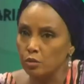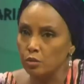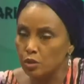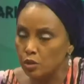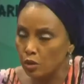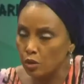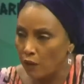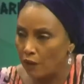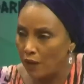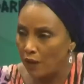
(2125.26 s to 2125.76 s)
to
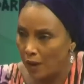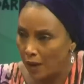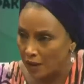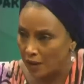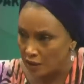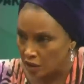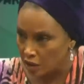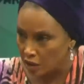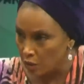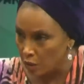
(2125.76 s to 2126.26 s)
solve
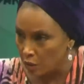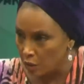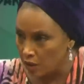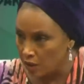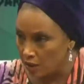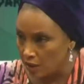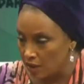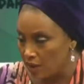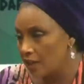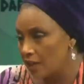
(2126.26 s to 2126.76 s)
our
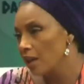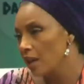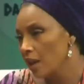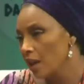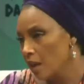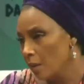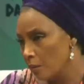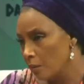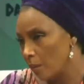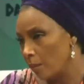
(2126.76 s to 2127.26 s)
security
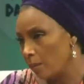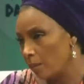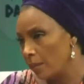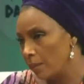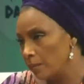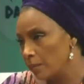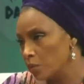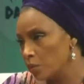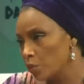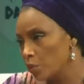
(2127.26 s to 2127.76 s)

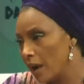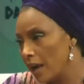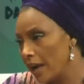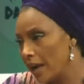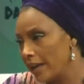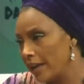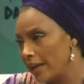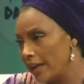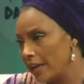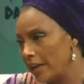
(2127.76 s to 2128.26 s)
problems,
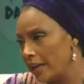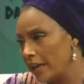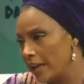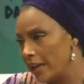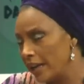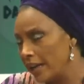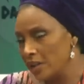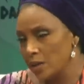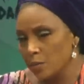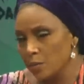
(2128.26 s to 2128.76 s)
why
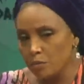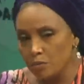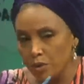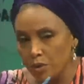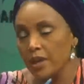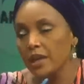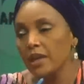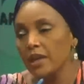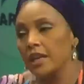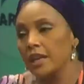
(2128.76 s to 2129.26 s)
is
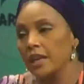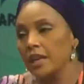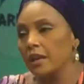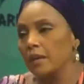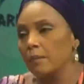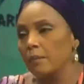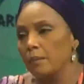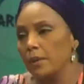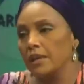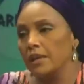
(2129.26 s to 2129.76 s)

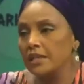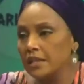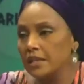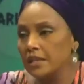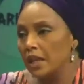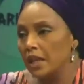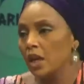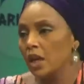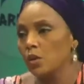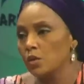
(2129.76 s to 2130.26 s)
bringing
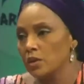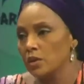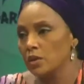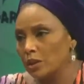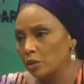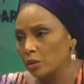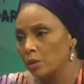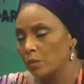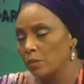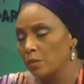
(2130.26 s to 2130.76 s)
policing
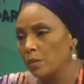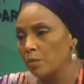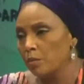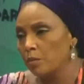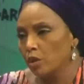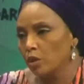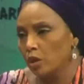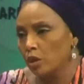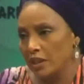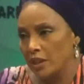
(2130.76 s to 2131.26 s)
closer to the
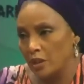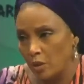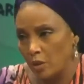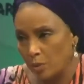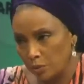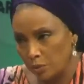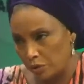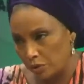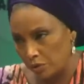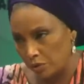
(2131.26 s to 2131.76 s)
people not an
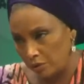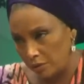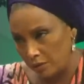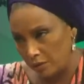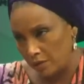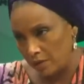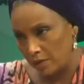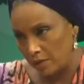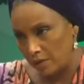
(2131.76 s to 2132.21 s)
option?